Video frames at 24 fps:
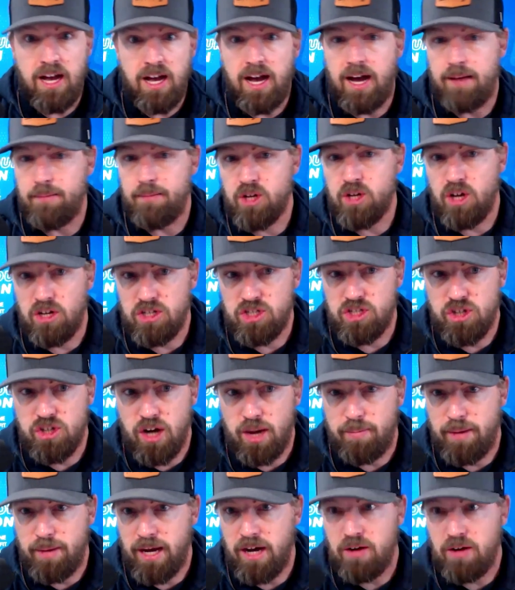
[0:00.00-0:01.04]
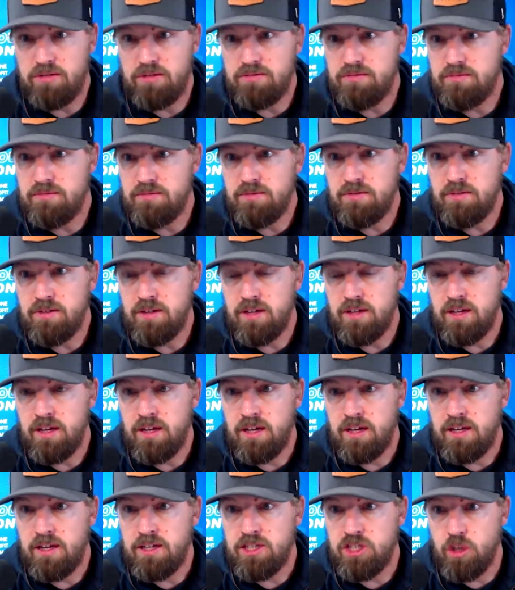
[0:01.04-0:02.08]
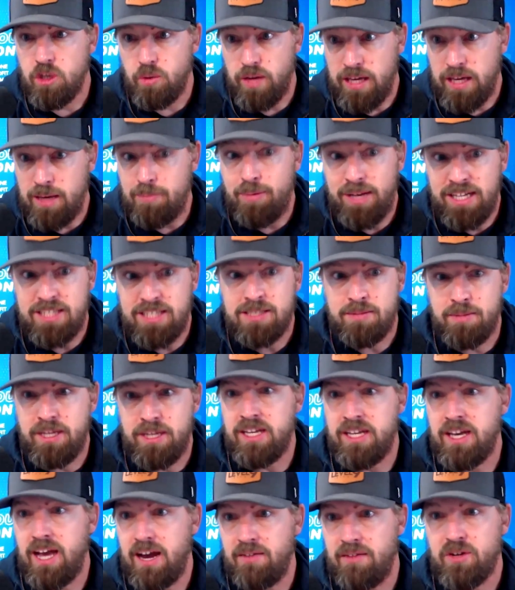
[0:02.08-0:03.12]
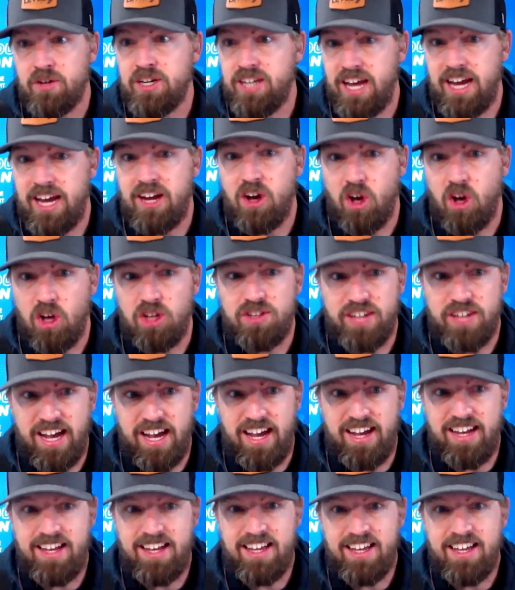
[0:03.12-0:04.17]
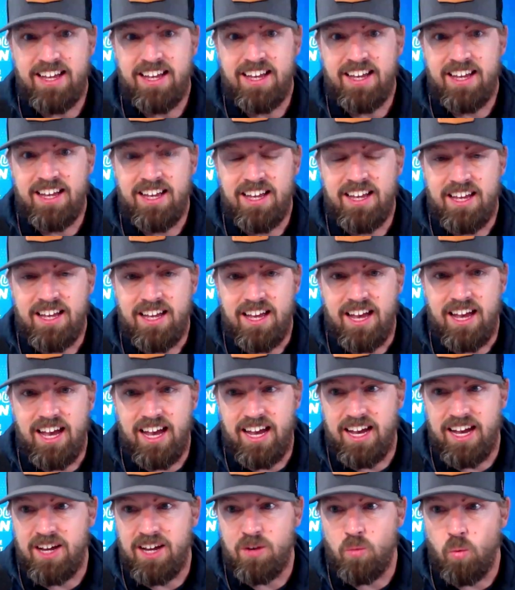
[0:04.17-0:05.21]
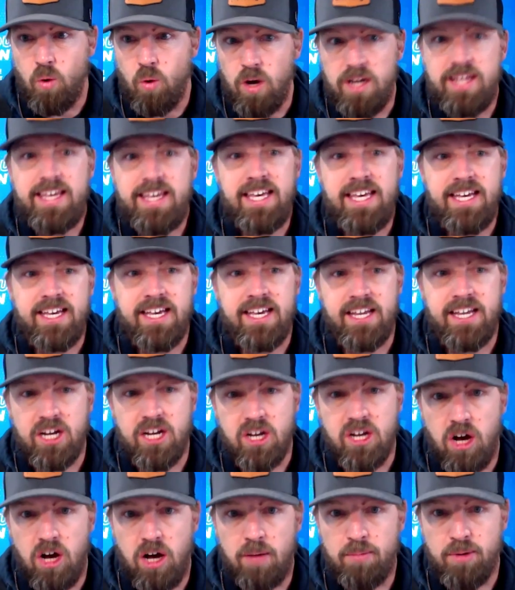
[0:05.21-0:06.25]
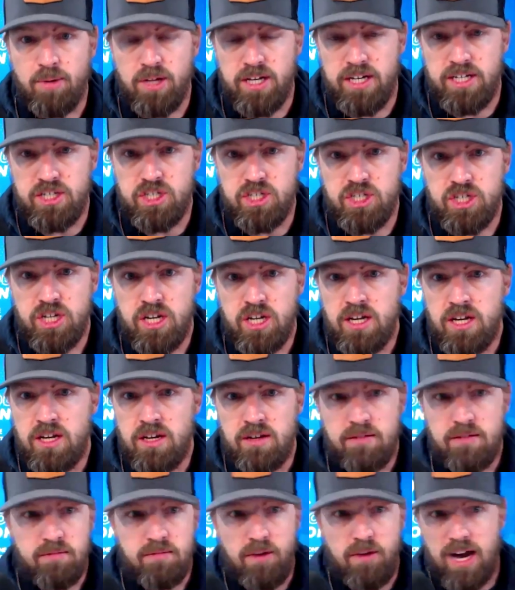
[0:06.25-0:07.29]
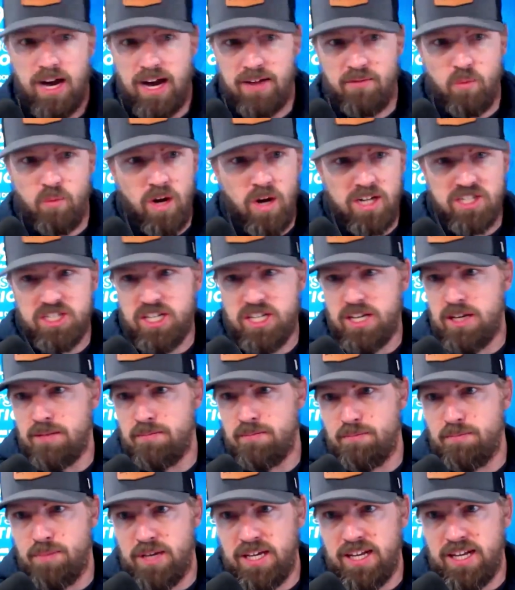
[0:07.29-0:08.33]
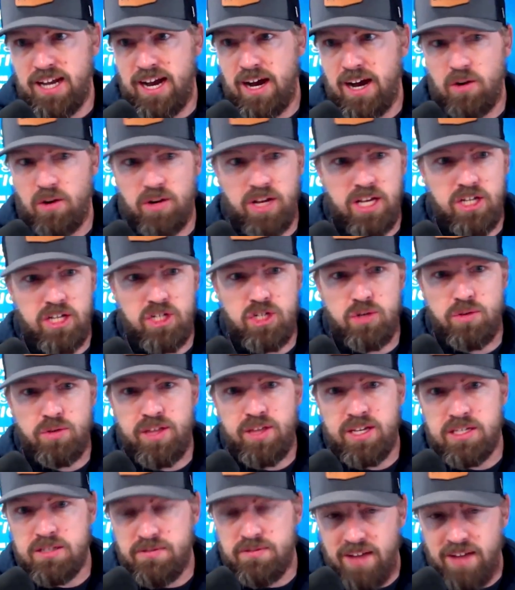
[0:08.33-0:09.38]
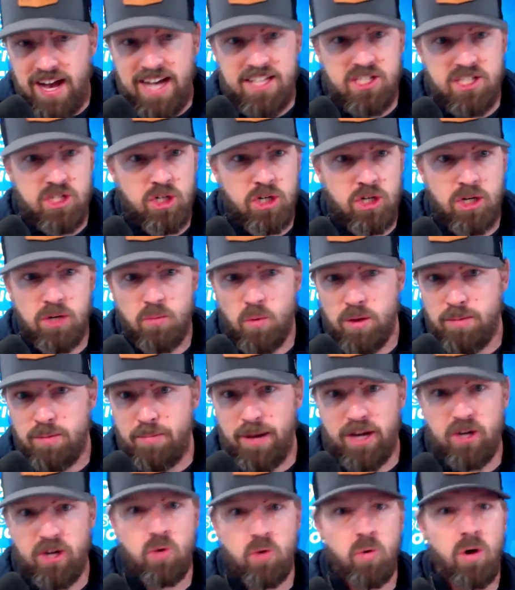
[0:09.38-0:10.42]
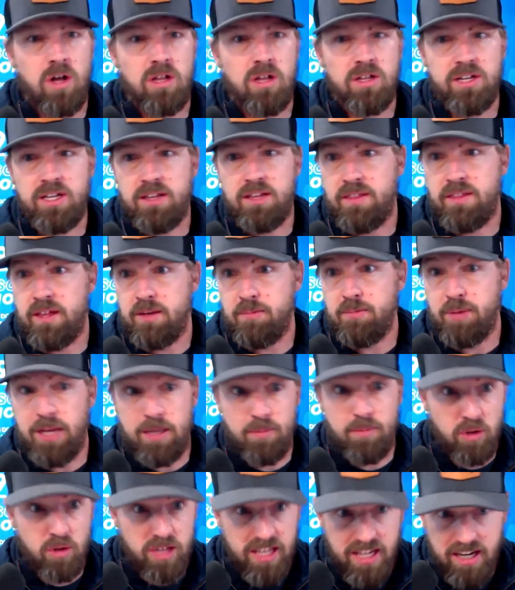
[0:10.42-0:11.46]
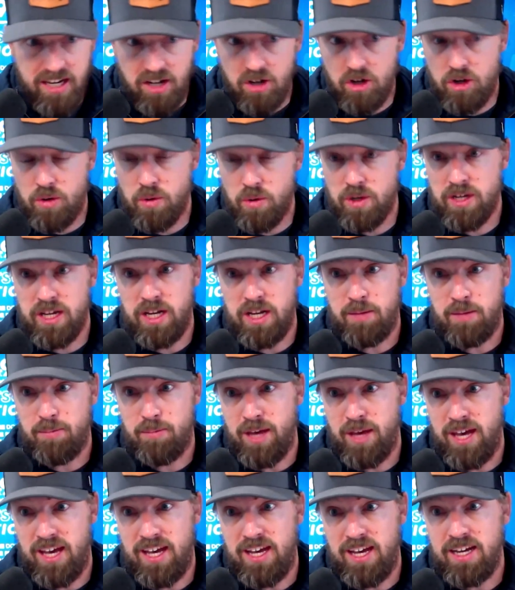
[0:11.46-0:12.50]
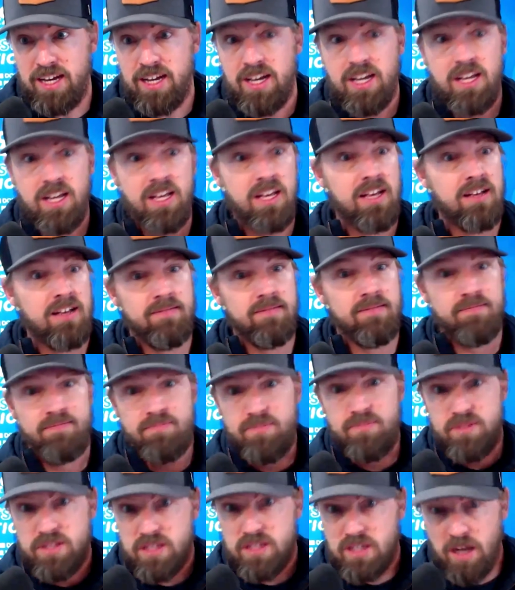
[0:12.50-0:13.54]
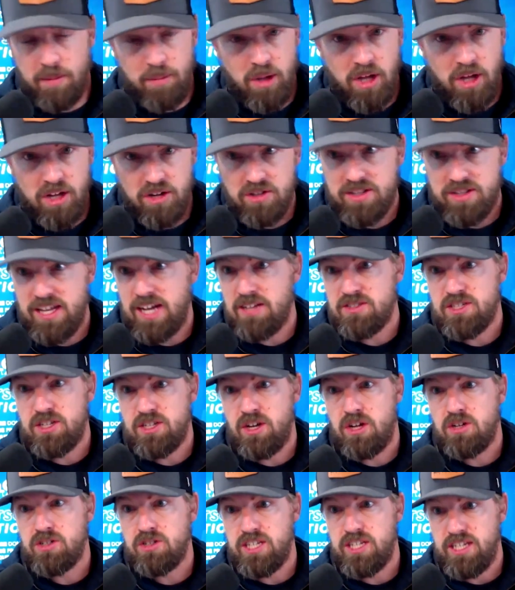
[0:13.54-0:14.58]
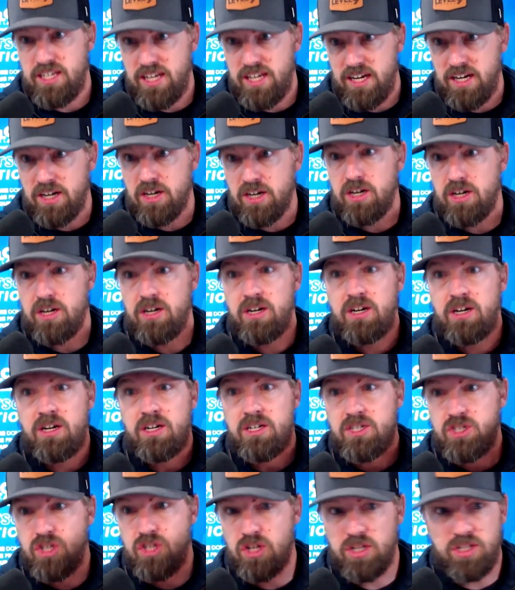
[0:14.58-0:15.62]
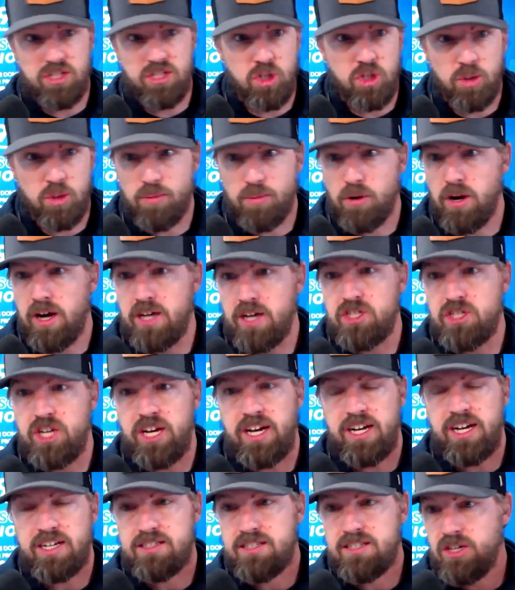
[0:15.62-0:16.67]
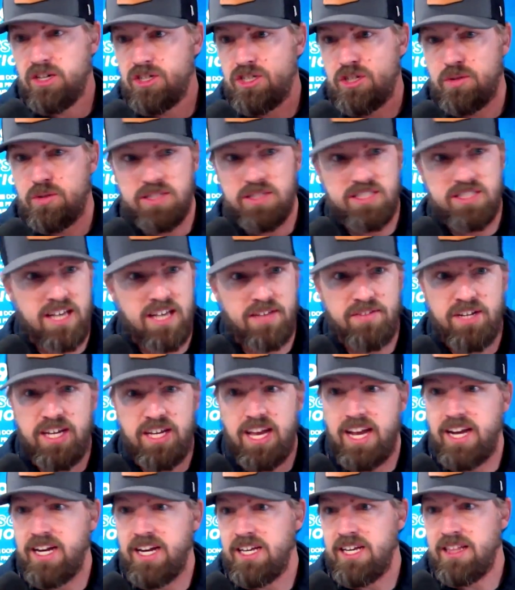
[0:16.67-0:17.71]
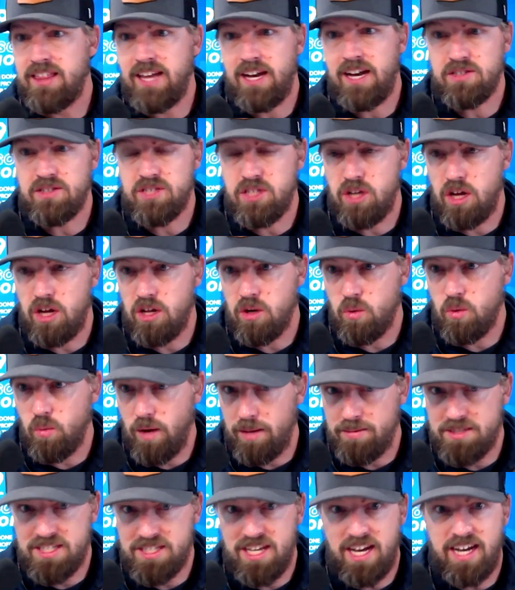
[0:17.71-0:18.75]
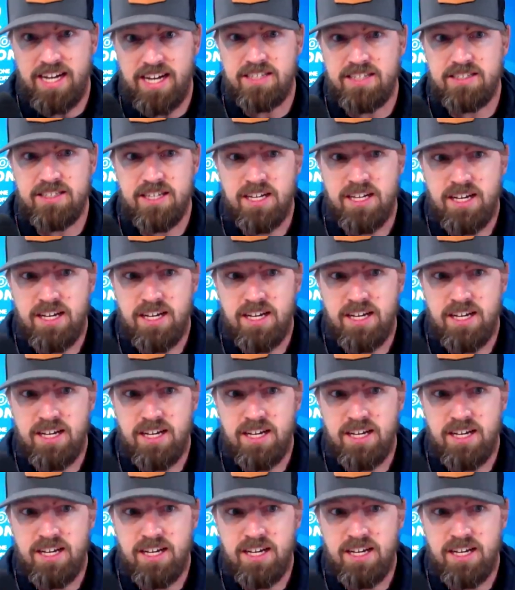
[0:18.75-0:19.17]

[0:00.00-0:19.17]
I'm a college dropout. So he beats me every day, all day. And what he can accomplish, I've watched him beat out and do things faster with better quality than people here who are getting paid a couple $100,000 a year to do projects. They're doing $70,000, $80,000 websites,